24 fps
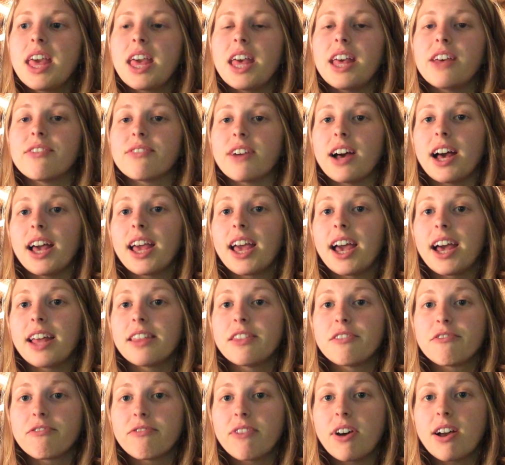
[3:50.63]
If I had
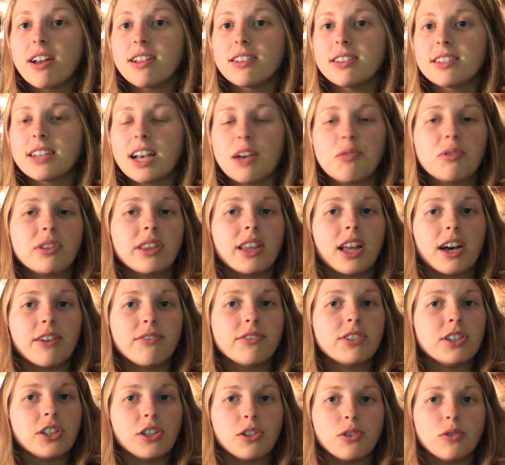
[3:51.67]
the funds, I would love
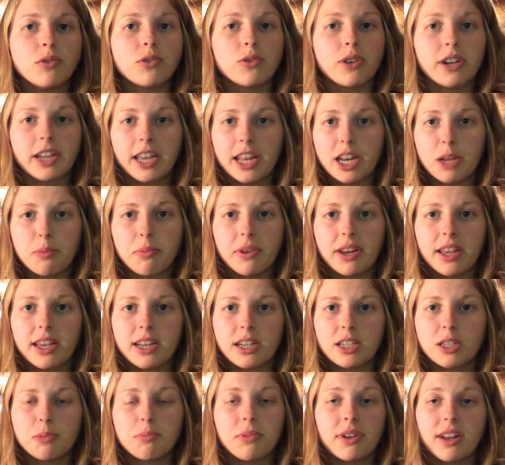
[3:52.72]
to use organic
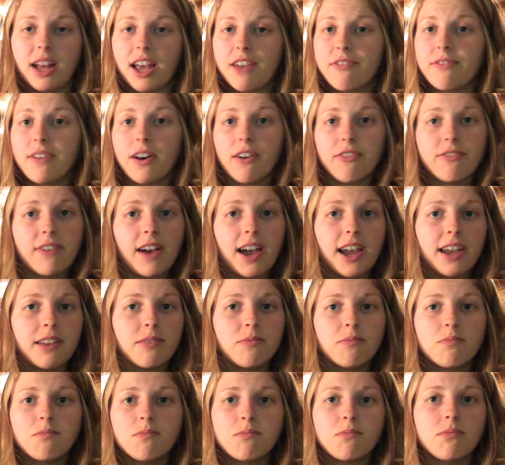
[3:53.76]
bananas, but I felt
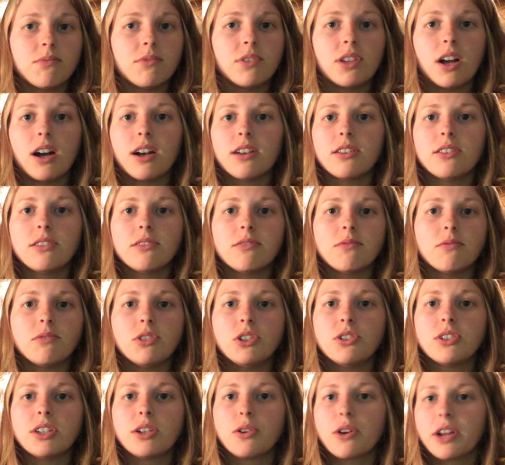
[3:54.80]
fine not
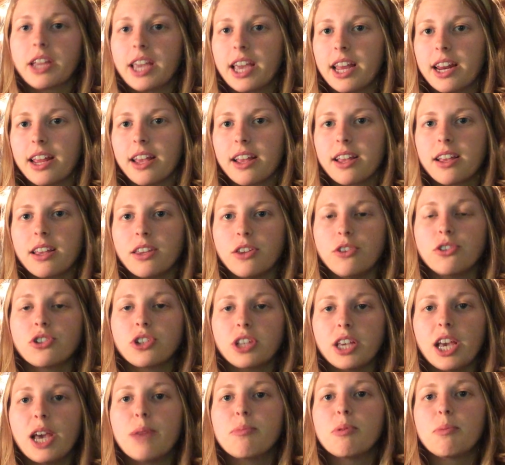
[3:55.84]
using organic.
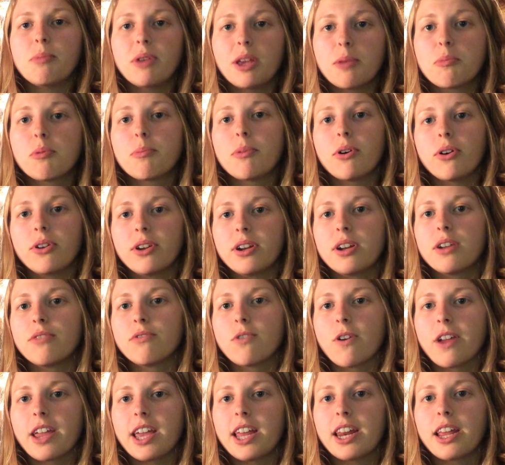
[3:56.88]
Usually I'm a big proponent of
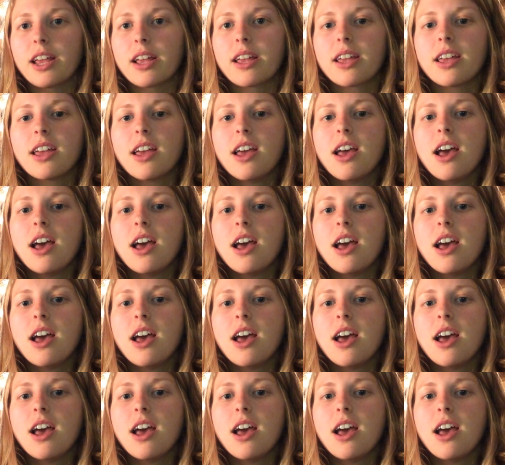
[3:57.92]
organic.